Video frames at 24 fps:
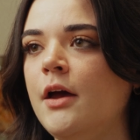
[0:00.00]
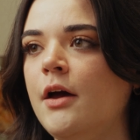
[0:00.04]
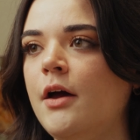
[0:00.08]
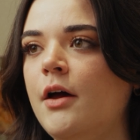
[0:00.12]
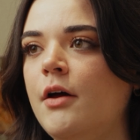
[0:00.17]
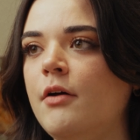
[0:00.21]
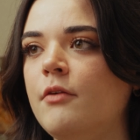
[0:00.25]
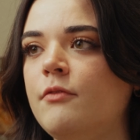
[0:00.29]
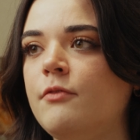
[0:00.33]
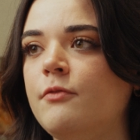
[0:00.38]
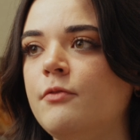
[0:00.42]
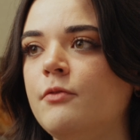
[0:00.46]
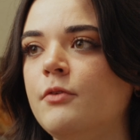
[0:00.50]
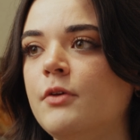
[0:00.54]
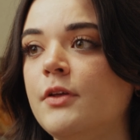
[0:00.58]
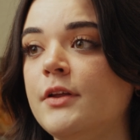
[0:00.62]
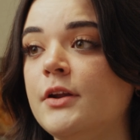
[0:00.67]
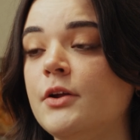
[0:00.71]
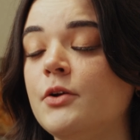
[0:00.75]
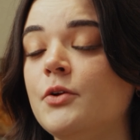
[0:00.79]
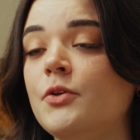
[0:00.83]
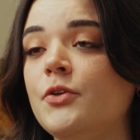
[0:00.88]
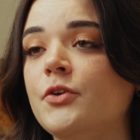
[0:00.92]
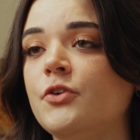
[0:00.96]
of
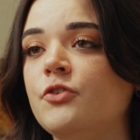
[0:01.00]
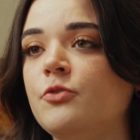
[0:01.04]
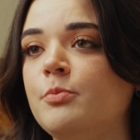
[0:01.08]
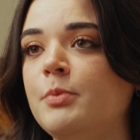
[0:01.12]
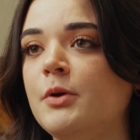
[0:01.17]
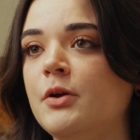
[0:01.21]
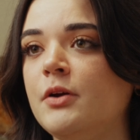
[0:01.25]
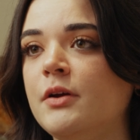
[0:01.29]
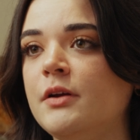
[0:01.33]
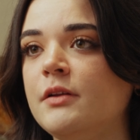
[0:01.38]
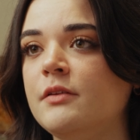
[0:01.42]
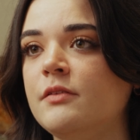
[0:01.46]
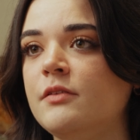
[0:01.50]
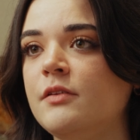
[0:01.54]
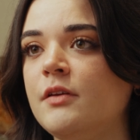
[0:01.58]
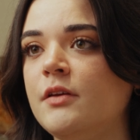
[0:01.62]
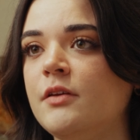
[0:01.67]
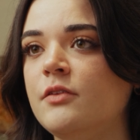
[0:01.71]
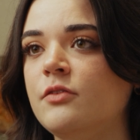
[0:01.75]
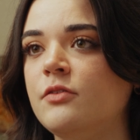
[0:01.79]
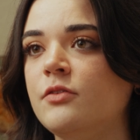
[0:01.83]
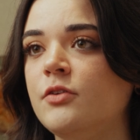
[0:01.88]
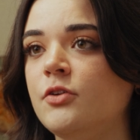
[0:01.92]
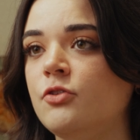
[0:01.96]
clinical
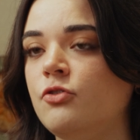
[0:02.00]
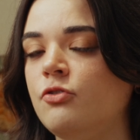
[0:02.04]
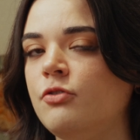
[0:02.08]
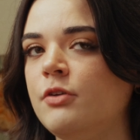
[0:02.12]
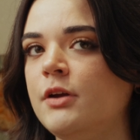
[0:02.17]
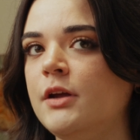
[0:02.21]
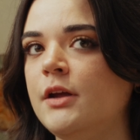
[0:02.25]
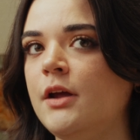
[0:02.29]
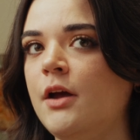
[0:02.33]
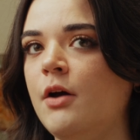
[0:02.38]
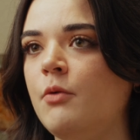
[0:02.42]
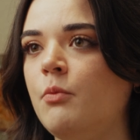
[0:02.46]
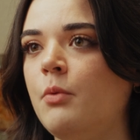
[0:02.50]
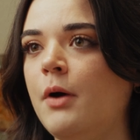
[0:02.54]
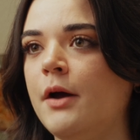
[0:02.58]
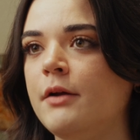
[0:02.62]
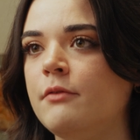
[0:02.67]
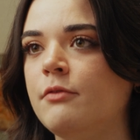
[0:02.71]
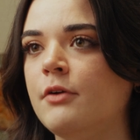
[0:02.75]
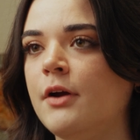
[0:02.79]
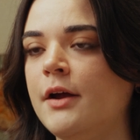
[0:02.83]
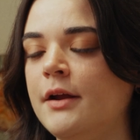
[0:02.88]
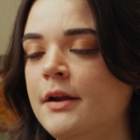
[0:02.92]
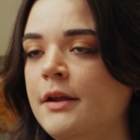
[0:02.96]
experiences to treat a
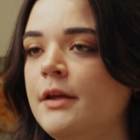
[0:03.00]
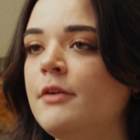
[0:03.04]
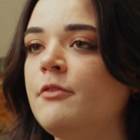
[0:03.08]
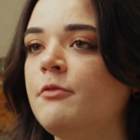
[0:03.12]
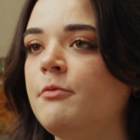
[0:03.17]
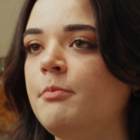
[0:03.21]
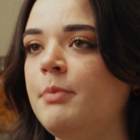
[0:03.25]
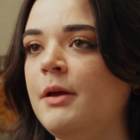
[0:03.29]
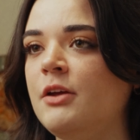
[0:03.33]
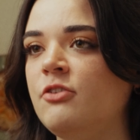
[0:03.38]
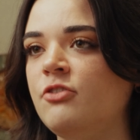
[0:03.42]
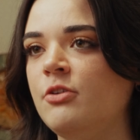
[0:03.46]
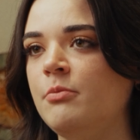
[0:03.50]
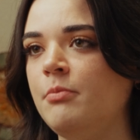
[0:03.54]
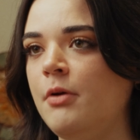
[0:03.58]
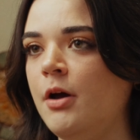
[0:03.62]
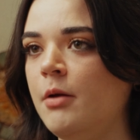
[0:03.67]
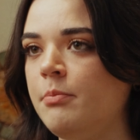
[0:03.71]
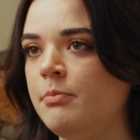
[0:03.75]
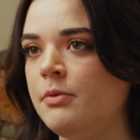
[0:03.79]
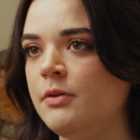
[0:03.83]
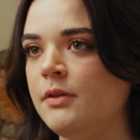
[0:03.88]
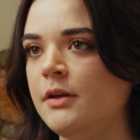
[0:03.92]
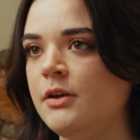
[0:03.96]
wide variety of patient
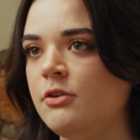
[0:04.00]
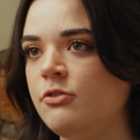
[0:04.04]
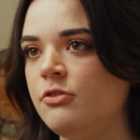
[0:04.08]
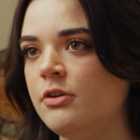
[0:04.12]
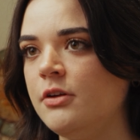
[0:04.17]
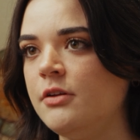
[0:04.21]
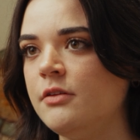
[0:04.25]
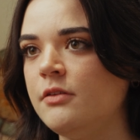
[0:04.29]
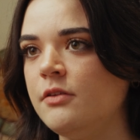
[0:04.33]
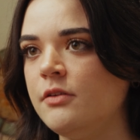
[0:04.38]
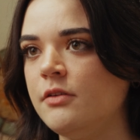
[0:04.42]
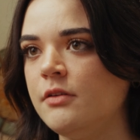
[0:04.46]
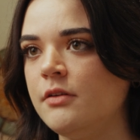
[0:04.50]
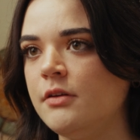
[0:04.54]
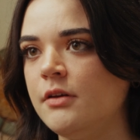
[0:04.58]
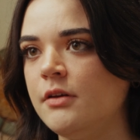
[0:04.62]
populations.